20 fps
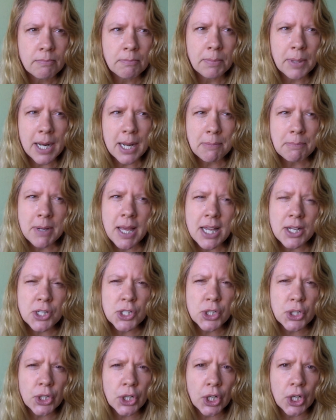But I'm not
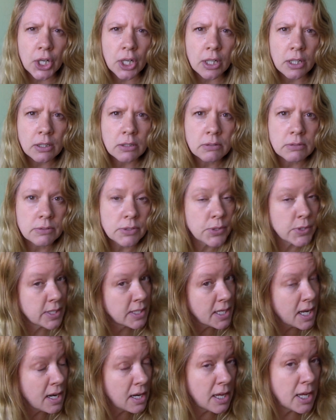sure.
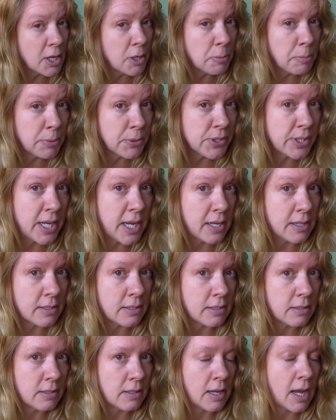He's not 100%.
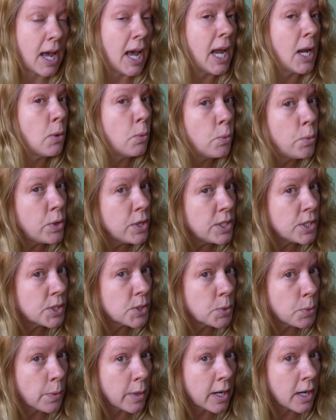I would
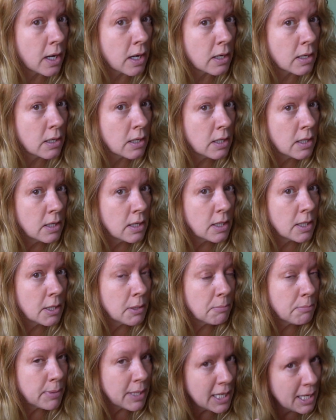swear,
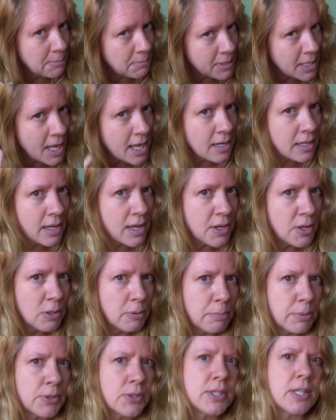but I'm not
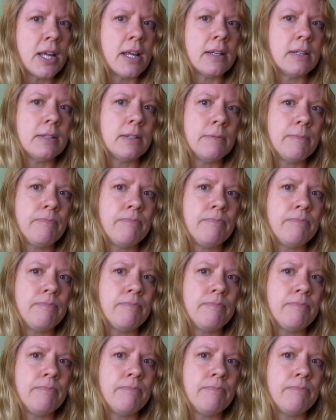100%